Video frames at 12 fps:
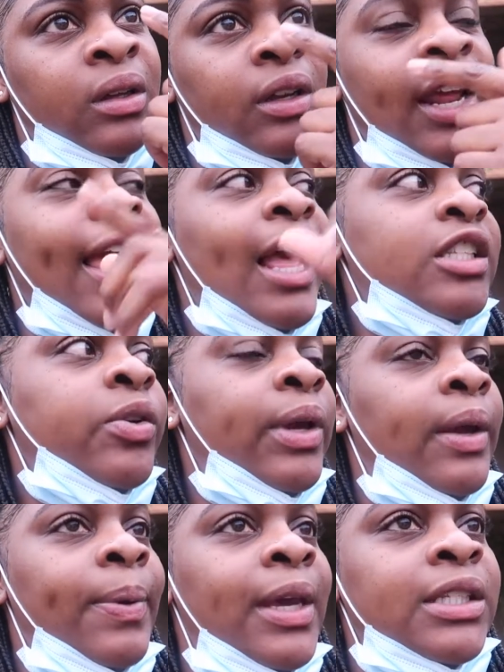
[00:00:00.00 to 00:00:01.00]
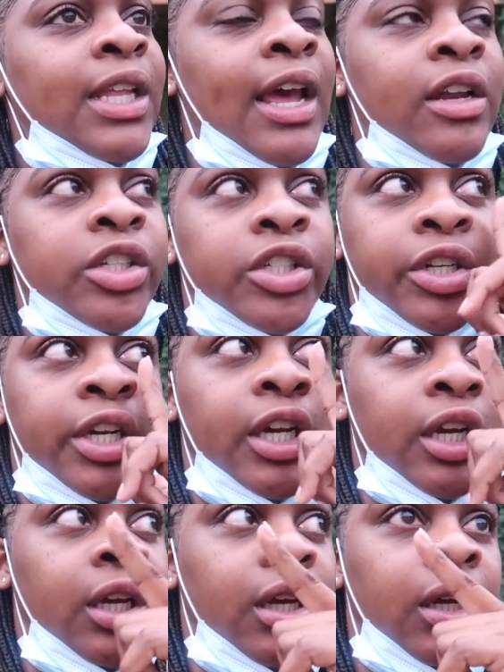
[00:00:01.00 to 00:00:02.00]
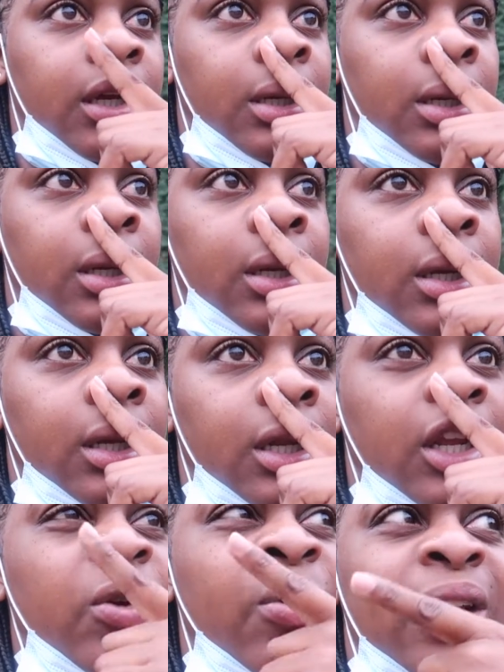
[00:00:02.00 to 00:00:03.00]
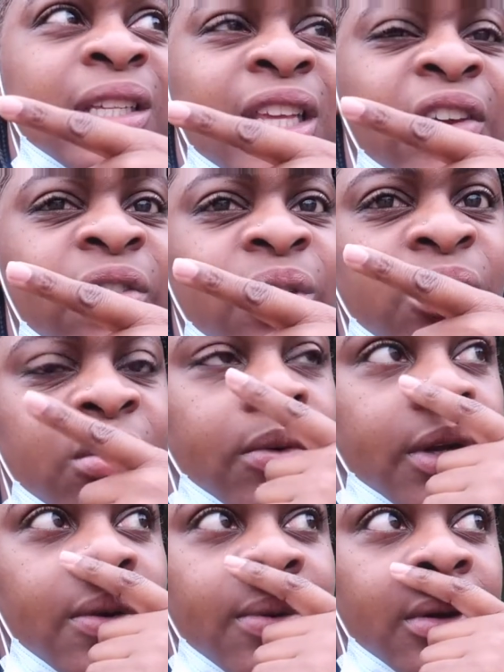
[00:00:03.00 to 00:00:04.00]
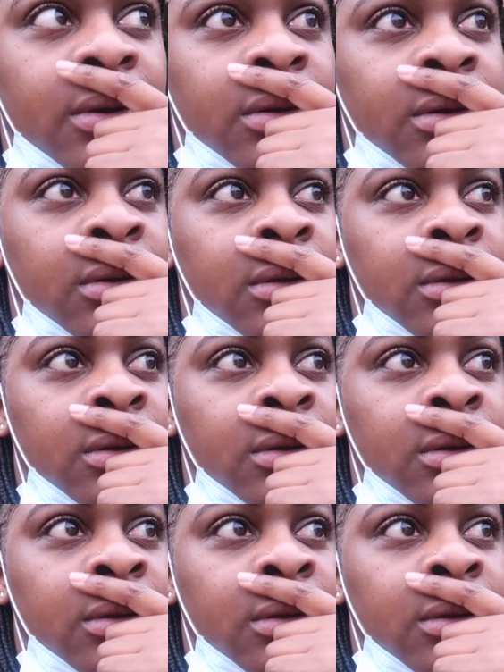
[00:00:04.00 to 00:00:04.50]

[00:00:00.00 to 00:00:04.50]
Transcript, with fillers: They got Twin Peaks down the street. You want a seafood? What I want to go to Twin